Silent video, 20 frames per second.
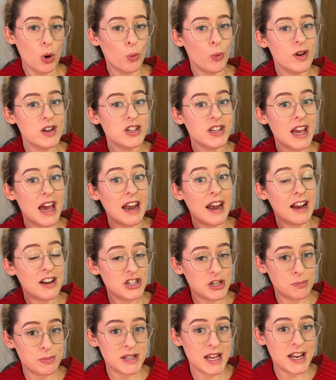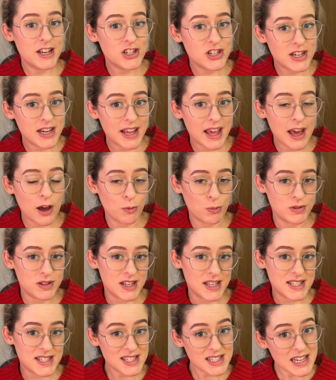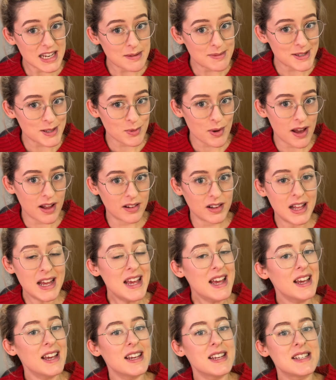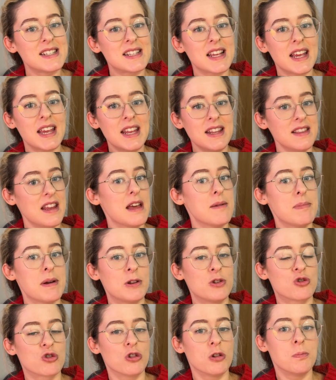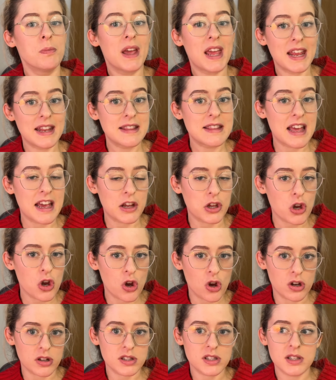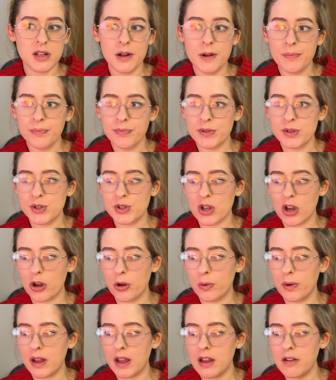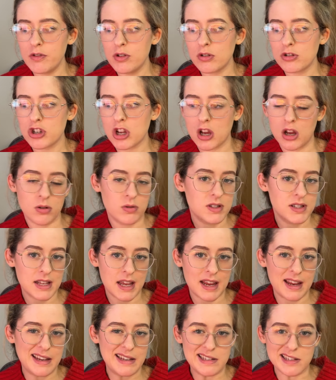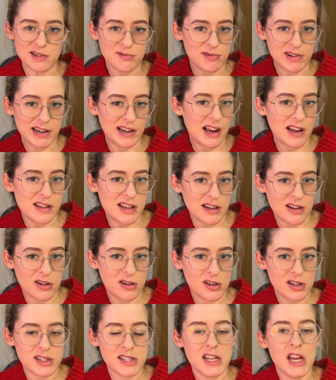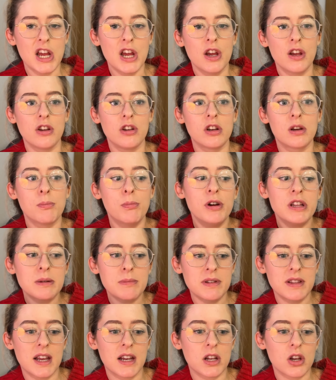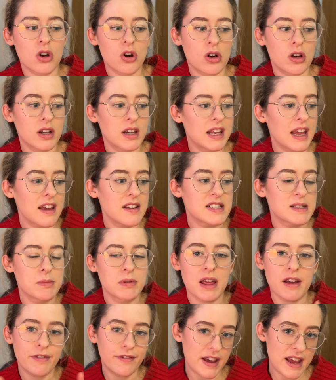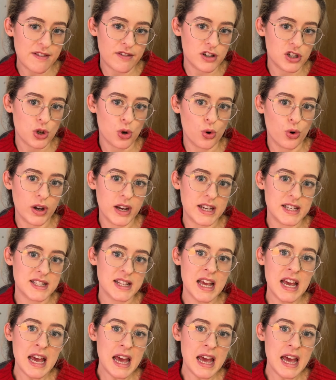which can actually potentially help with their sleep as well, is in their bedroom, in their cot. So if your child, say, doesn't really like their cot, you can put them in their cot, get some of their favourite toys,